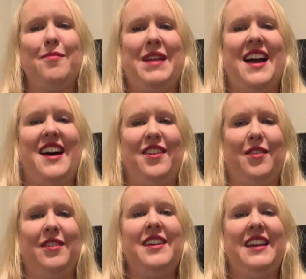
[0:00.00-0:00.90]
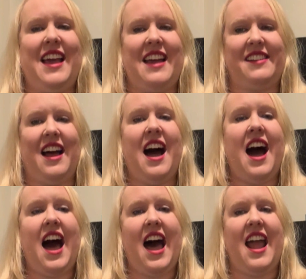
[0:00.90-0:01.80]
Piano. It has a
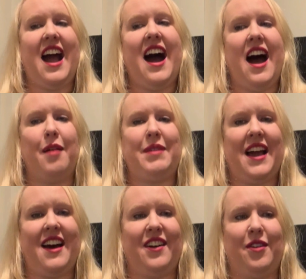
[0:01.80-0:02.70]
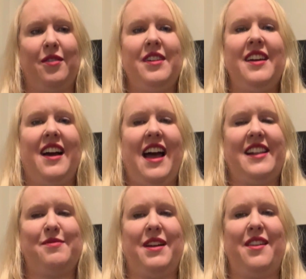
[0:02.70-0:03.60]
high ah, piano.
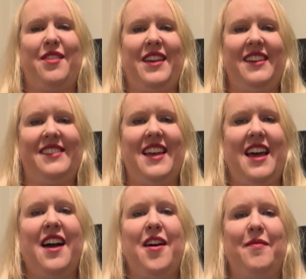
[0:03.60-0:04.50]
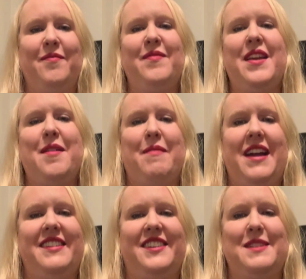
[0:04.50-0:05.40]
That's one of the things that um,
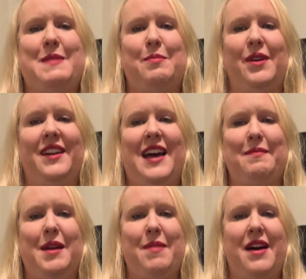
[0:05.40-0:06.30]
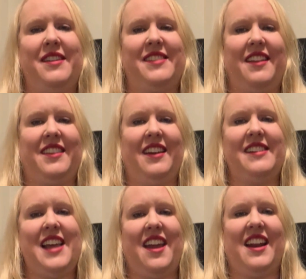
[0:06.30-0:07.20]
my diction people get on me about is that the
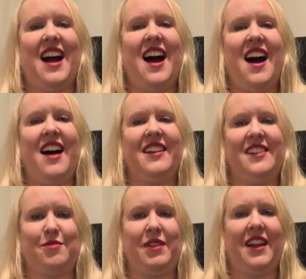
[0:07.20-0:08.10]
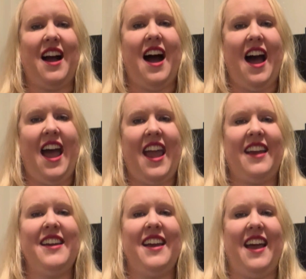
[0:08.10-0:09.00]
Italian ah is really
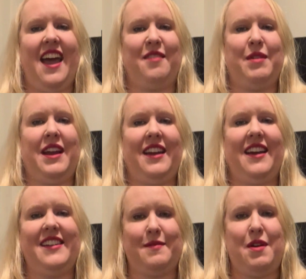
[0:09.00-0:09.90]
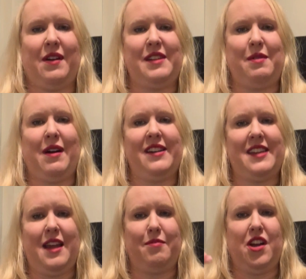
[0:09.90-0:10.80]
high. And we, as Americans, we want
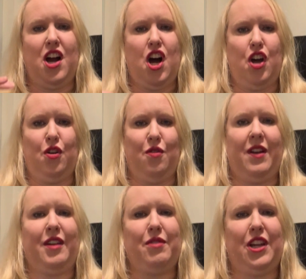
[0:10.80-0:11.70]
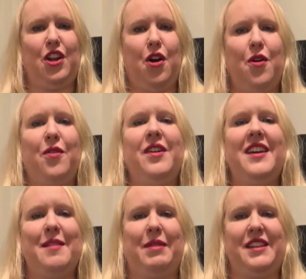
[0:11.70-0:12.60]
to say piano, like really low,
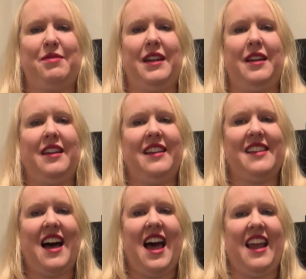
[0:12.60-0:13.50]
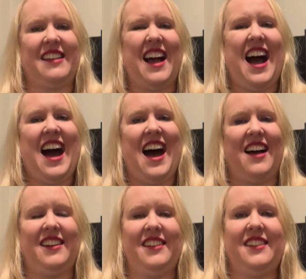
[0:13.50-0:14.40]
but it's really, it's high, it's
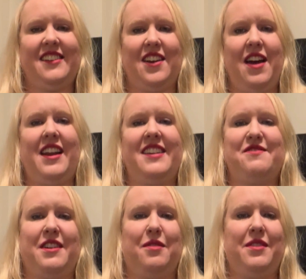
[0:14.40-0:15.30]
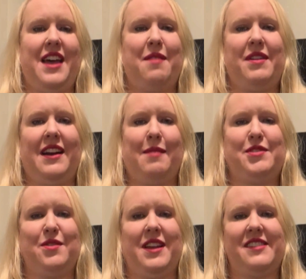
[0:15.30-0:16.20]
ah. So, and I struggle with that one, and
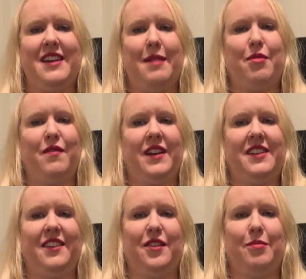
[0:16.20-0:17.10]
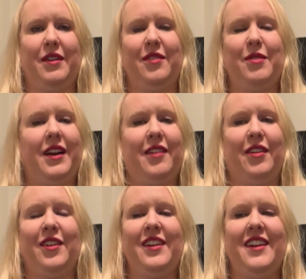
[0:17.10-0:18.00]
I'm sure that's not perfect either, but
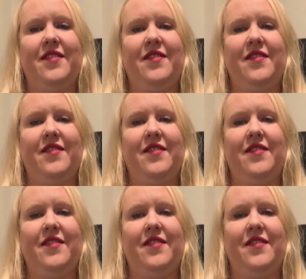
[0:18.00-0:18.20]
whatever.